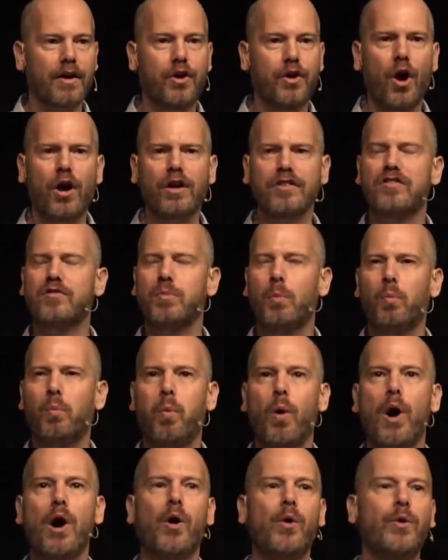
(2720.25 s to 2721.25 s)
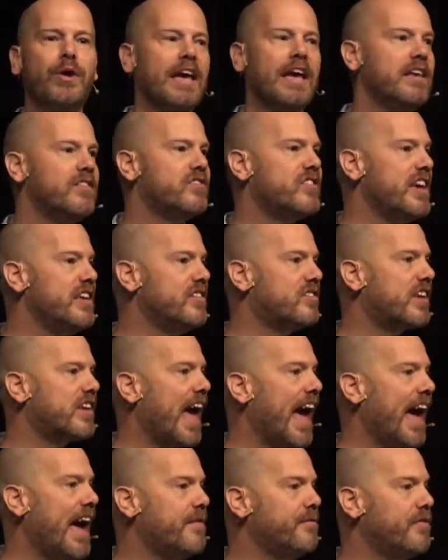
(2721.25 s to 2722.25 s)
God's world is his
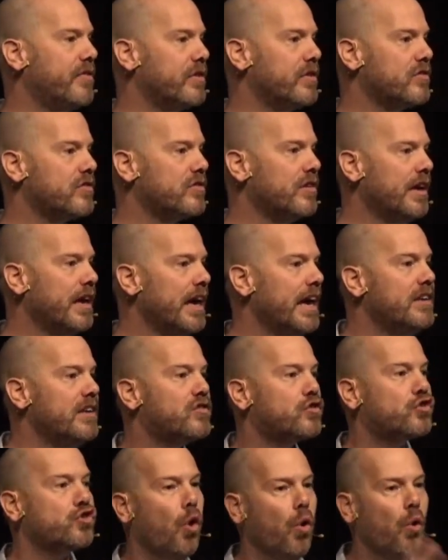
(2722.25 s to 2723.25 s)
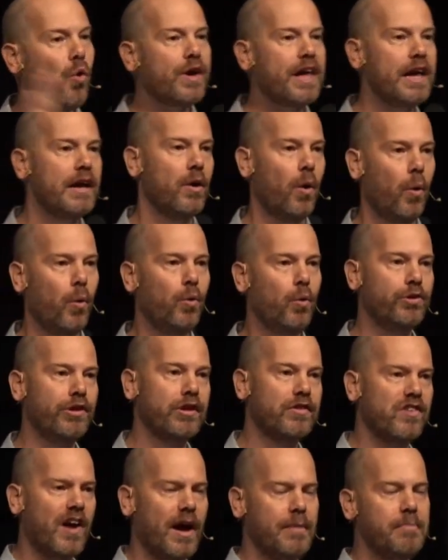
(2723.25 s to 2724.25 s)
canvas. He's talking all the
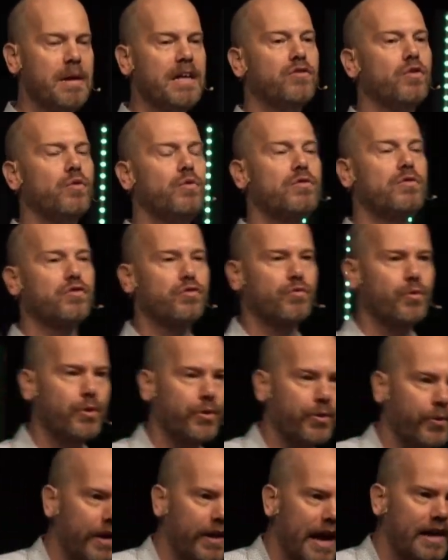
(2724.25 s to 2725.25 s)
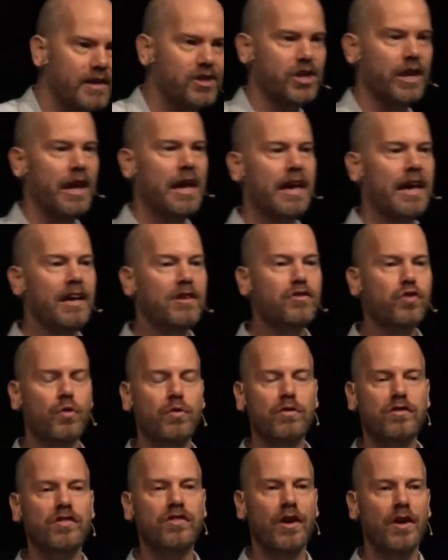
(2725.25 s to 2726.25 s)
time. He talks through creation. He
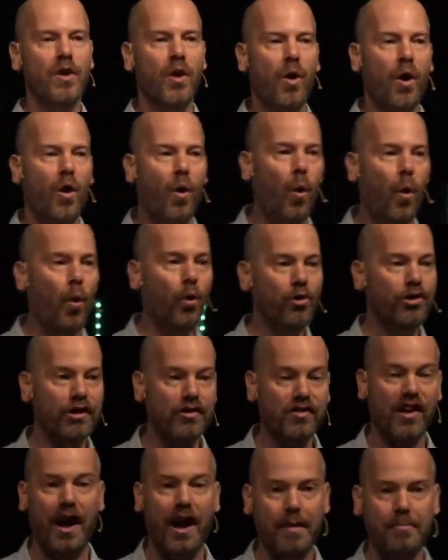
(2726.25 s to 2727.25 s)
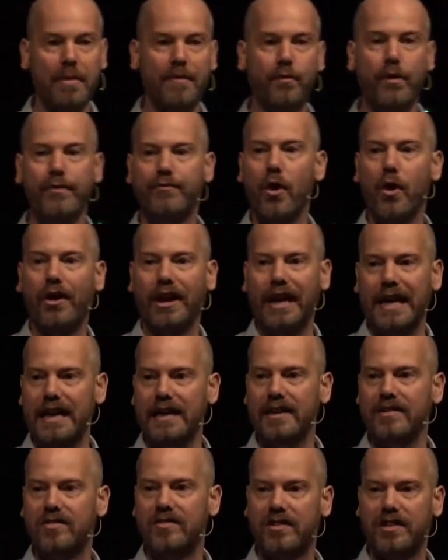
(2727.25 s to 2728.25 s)
talks all the time if we've got
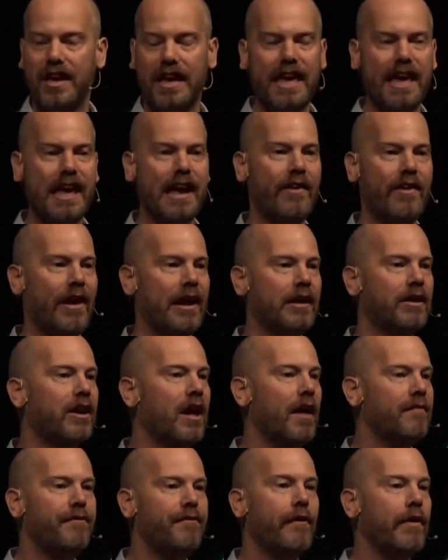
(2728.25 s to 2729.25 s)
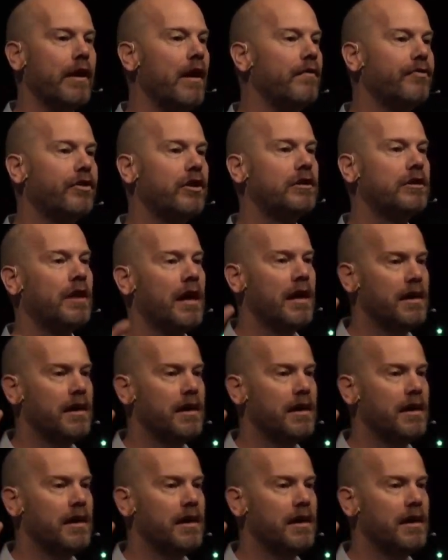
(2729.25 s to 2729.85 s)
ears to hear. And very often